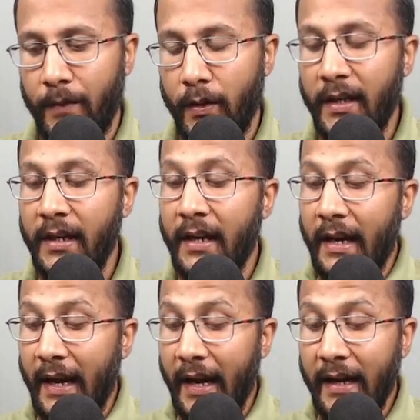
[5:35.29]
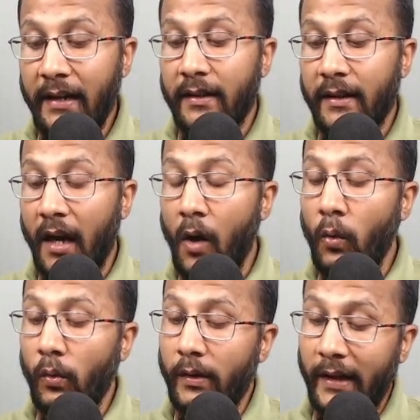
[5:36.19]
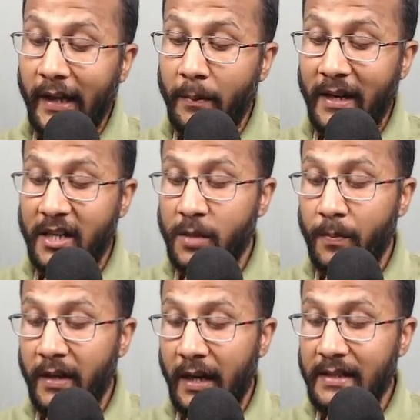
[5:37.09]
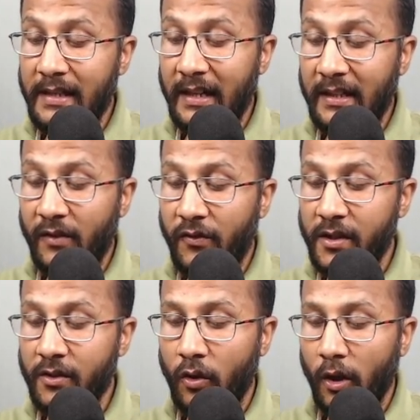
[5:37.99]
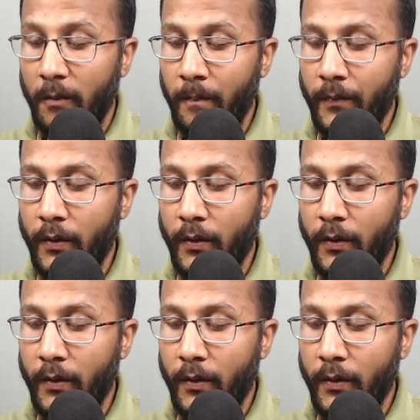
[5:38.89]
Okay, and now in matrix B I'll select the first column.